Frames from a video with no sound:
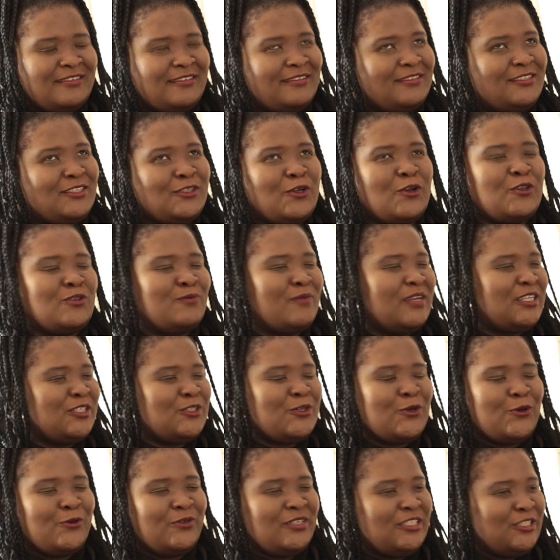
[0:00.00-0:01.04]
She goes by
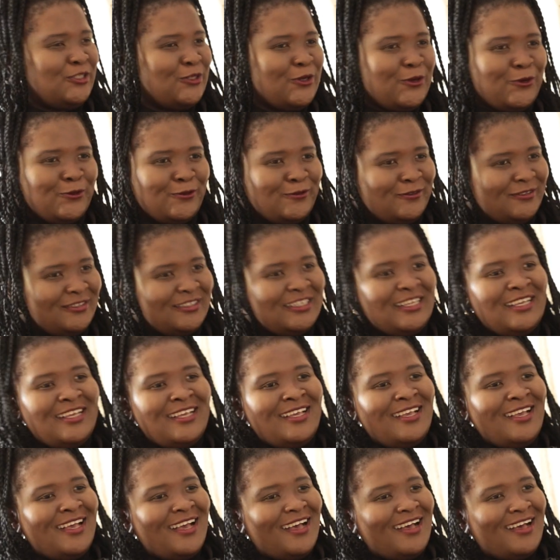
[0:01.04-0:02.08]
Tony Tone,
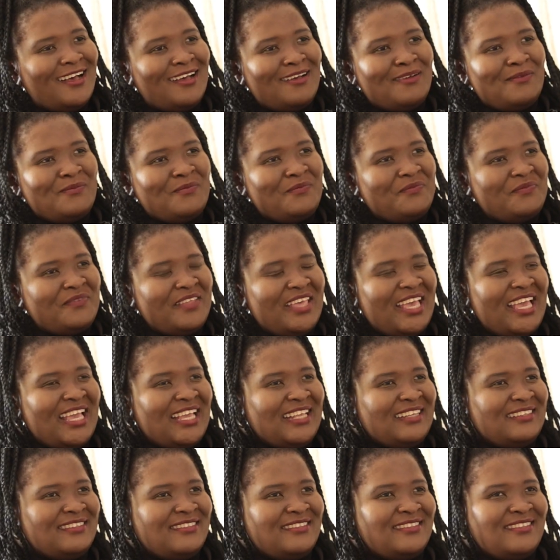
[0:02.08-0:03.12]

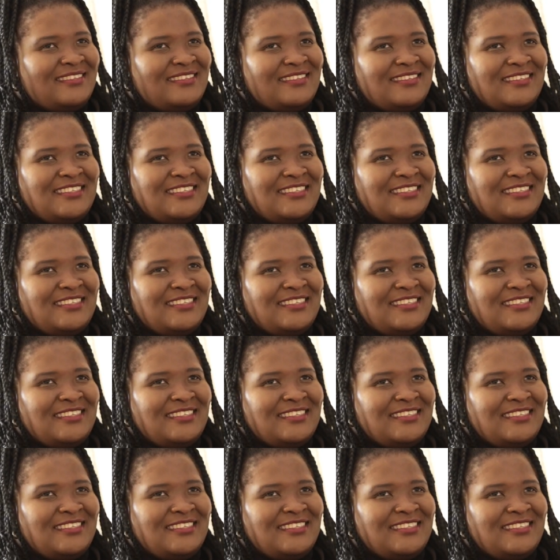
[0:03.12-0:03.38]
and